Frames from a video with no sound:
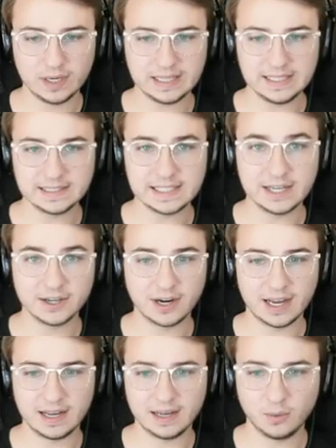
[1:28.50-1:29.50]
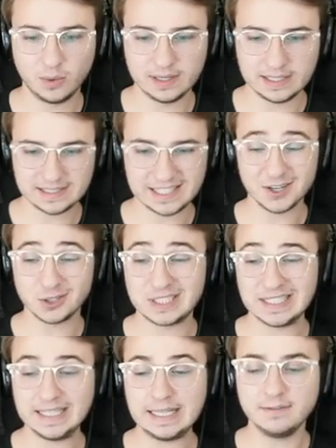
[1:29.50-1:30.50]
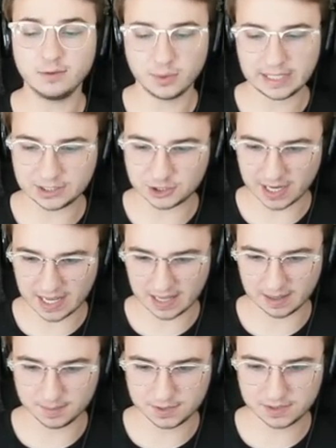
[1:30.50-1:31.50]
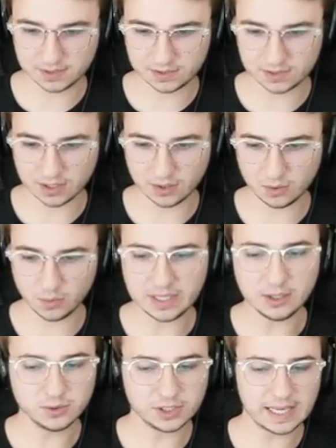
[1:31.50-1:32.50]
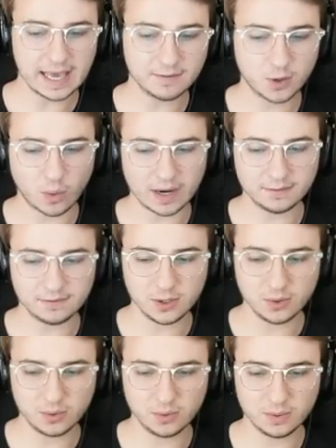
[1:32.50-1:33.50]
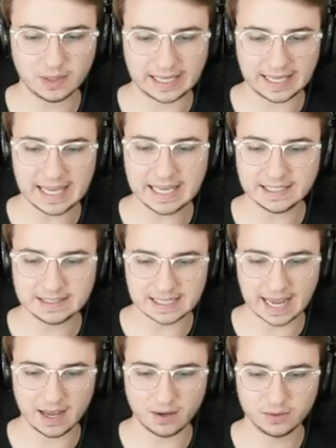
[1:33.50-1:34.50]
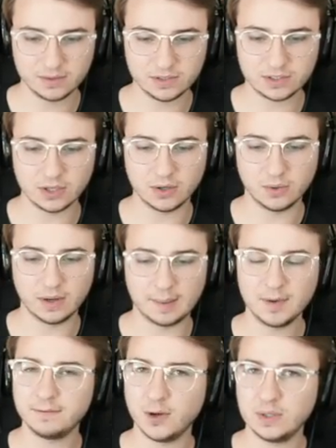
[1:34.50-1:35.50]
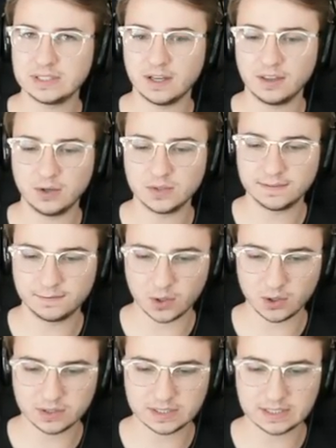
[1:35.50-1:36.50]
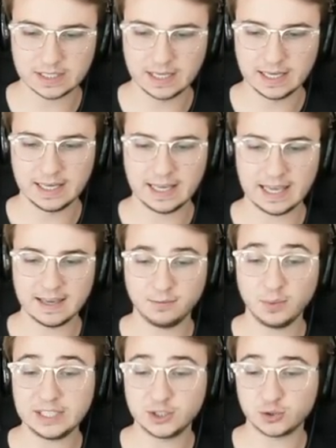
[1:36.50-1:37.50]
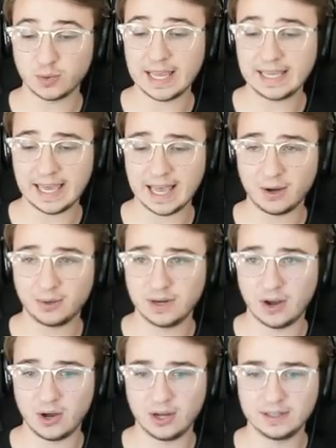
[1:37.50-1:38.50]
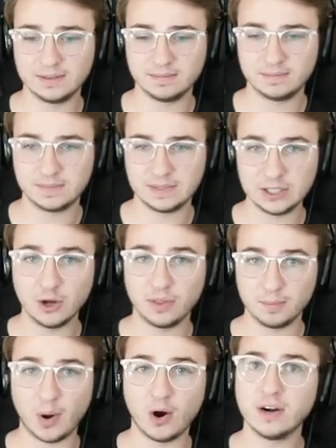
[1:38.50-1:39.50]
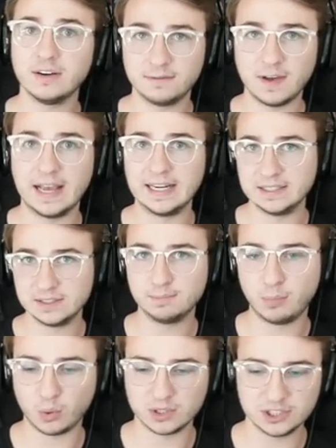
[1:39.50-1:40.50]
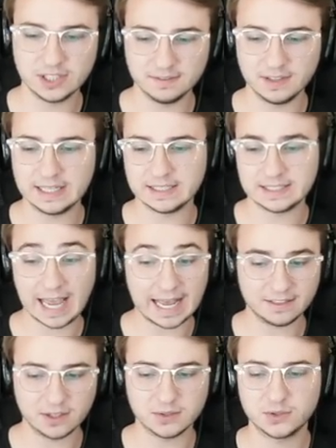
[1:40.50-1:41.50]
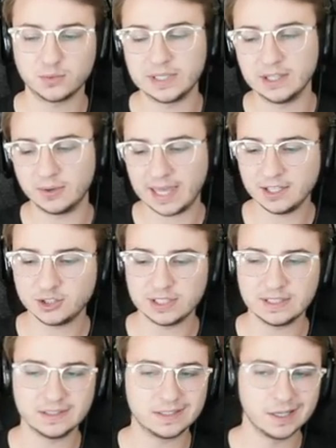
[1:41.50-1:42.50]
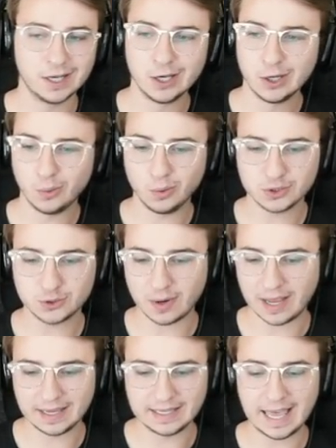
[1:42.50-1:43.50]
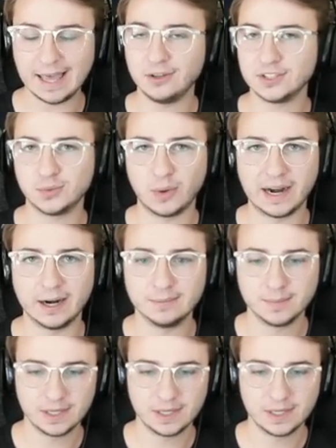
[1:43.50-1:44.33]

one of these here, uh, one of these here delivery jobs. So we usually have quite a few like in town. So I'm gonna focus on those first. If we strike out on, you know, the barn find portion of this at those three locations, we'll try elsewhere